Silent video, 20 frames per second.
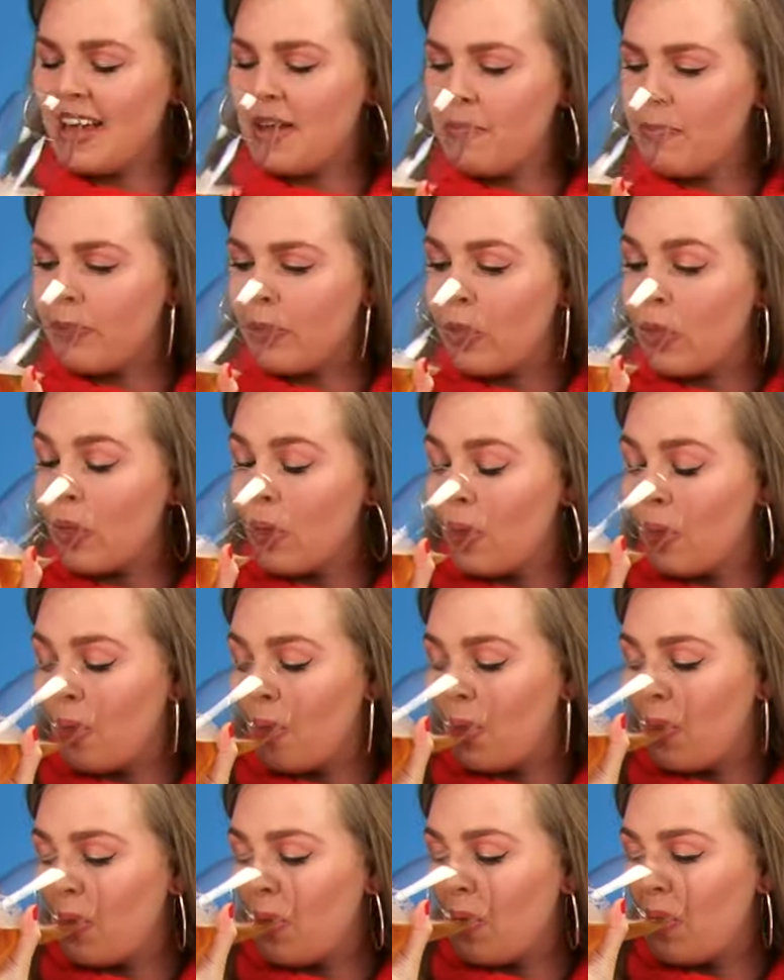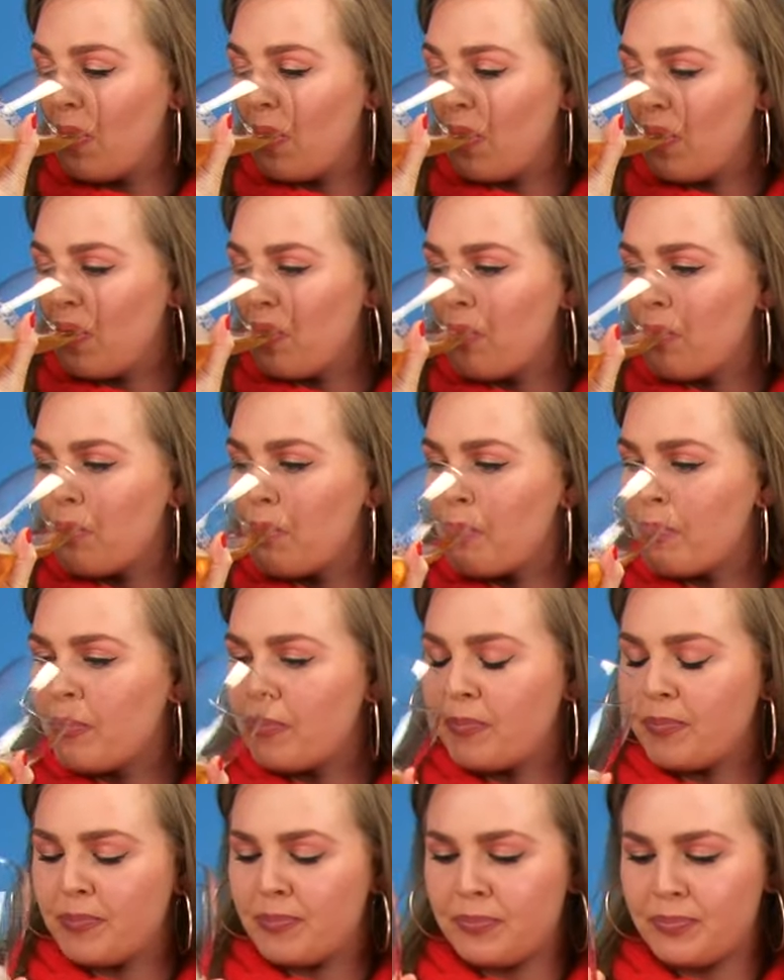
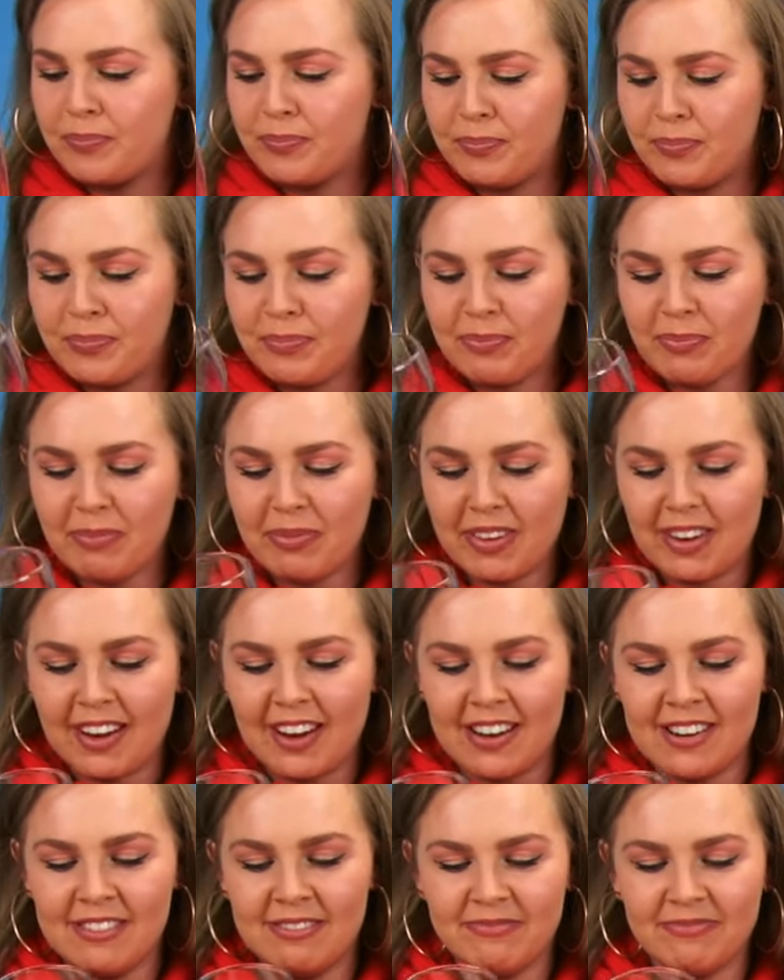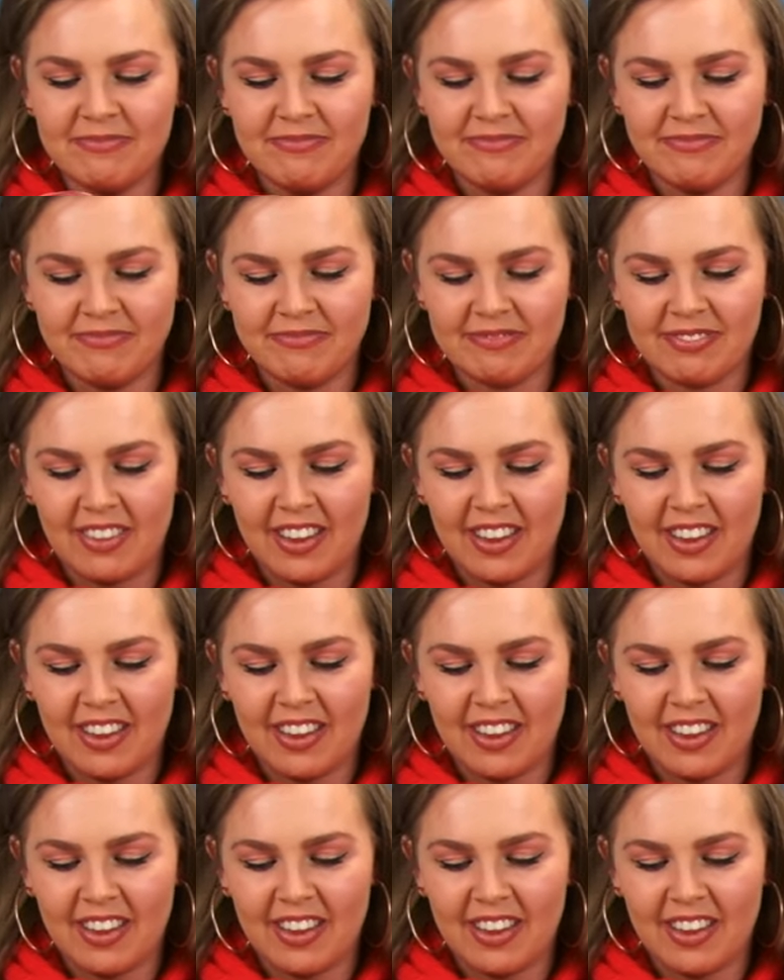The person shown says nothing.